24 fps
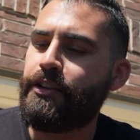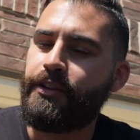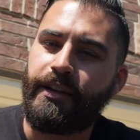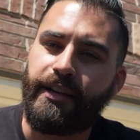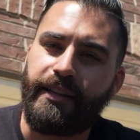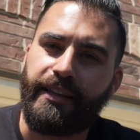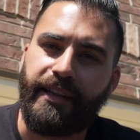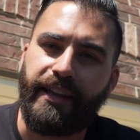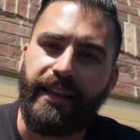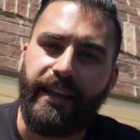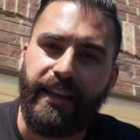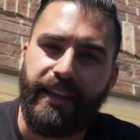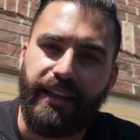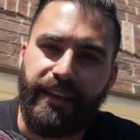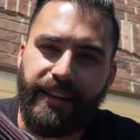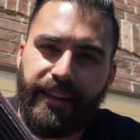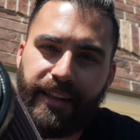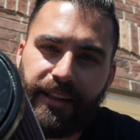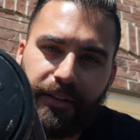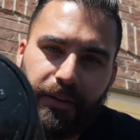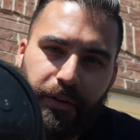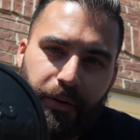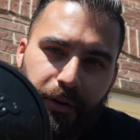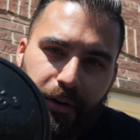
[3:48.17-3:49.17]
You got the
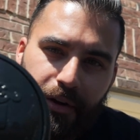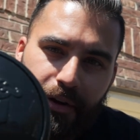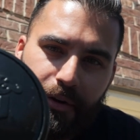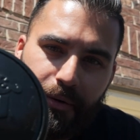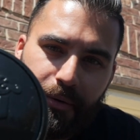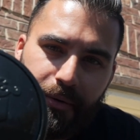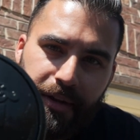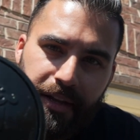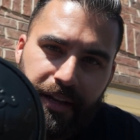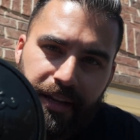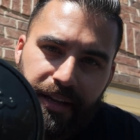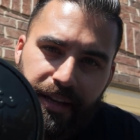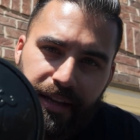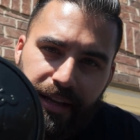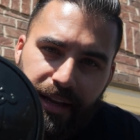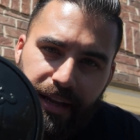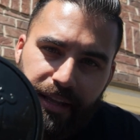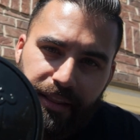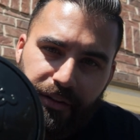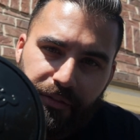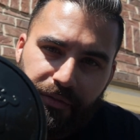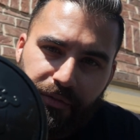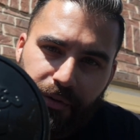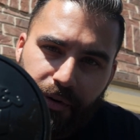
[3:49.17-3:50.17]
K&N logo
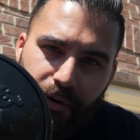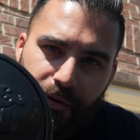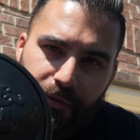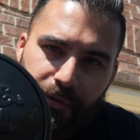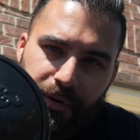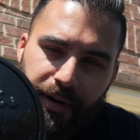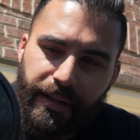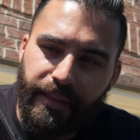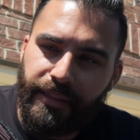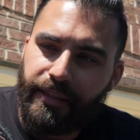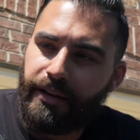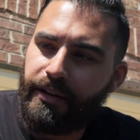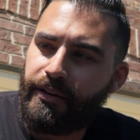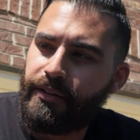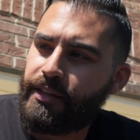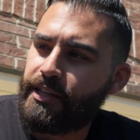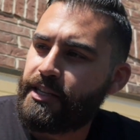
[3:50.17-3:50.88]
in the front right there.